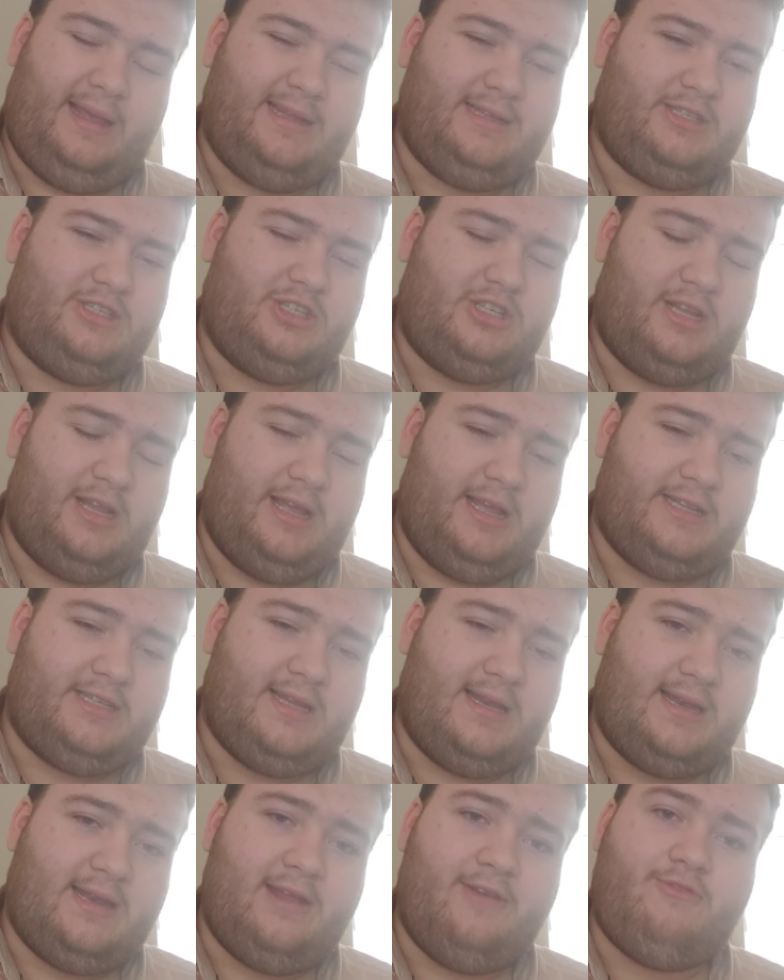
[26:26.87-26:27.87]
is
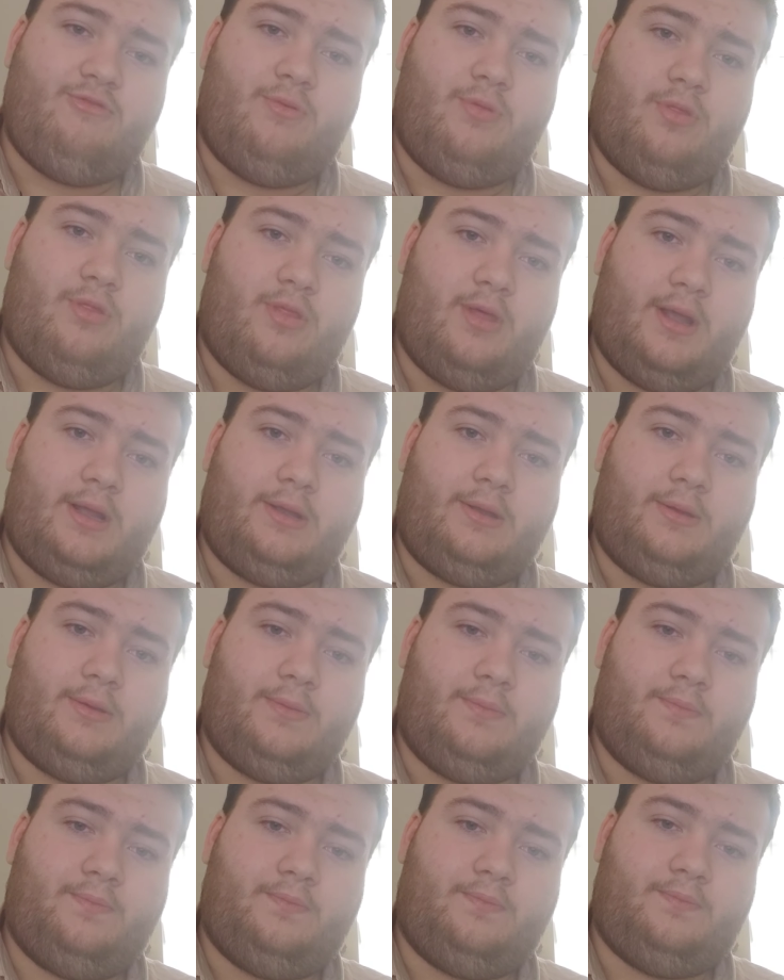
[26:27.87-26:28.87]
a different thing.
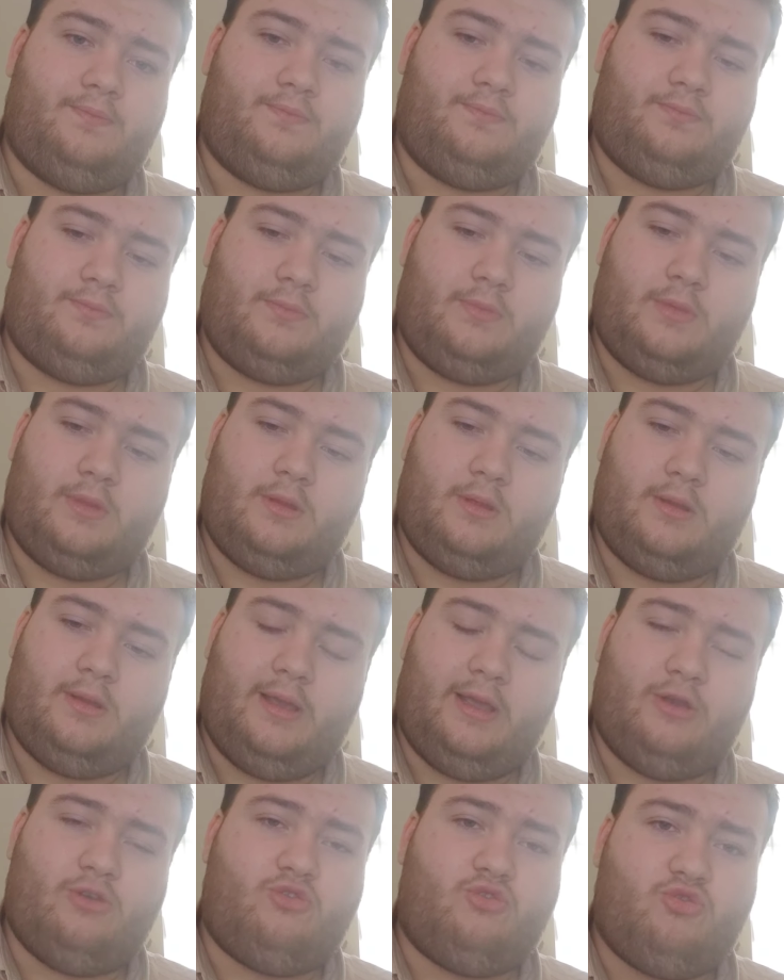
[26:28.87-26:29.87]

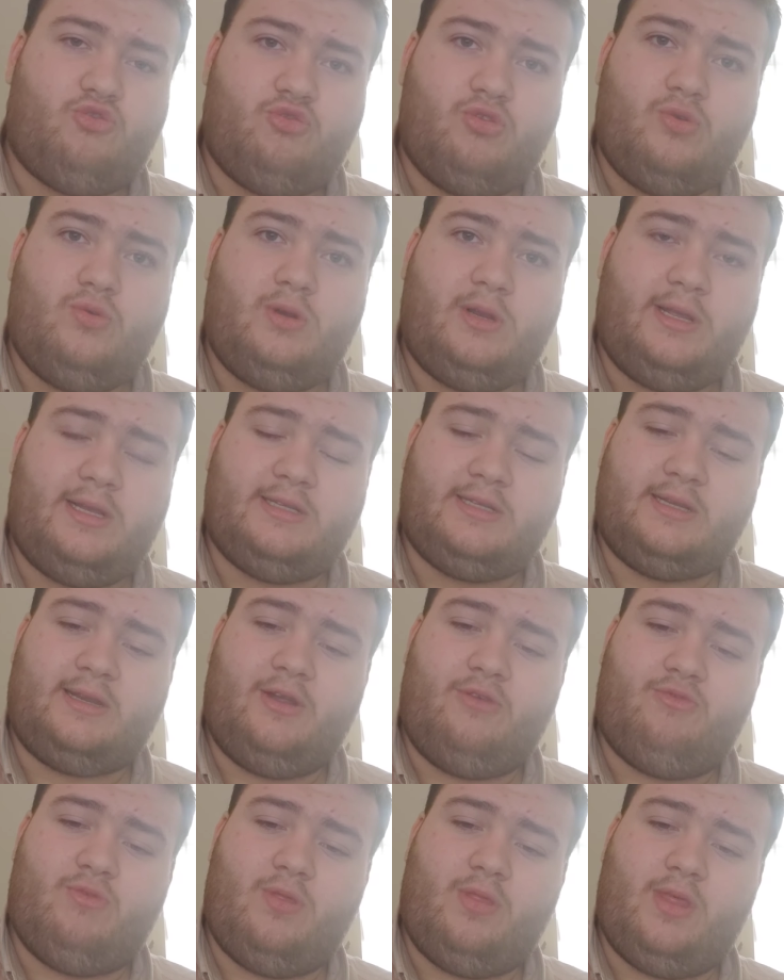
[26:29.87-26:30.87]
It truly is a
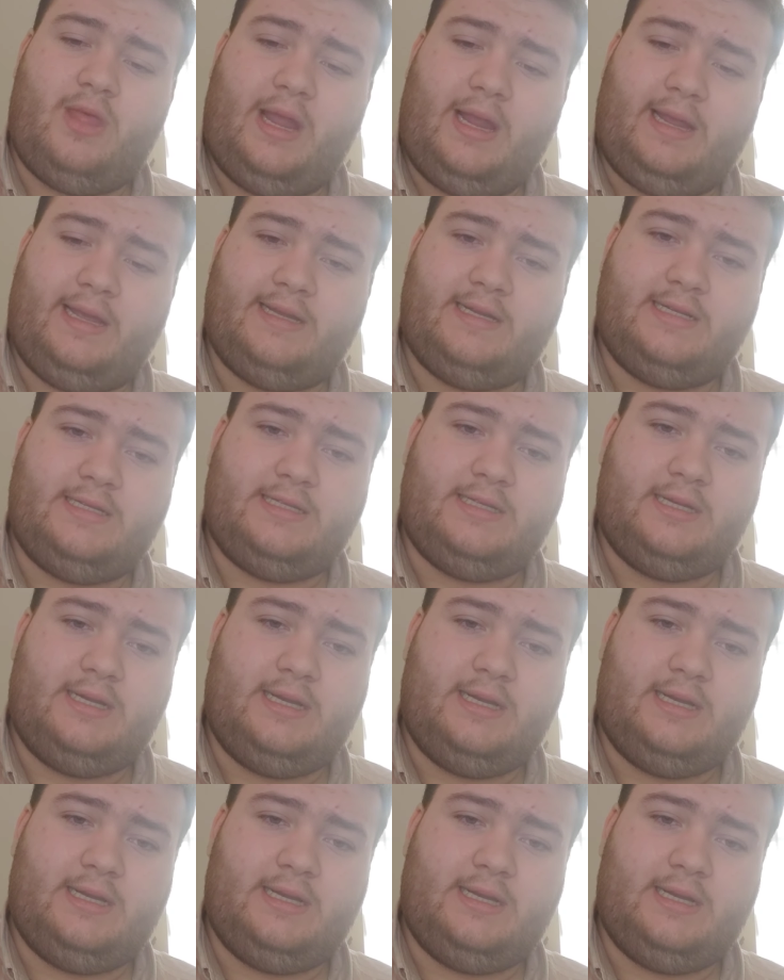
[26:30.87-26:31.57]
different thing. It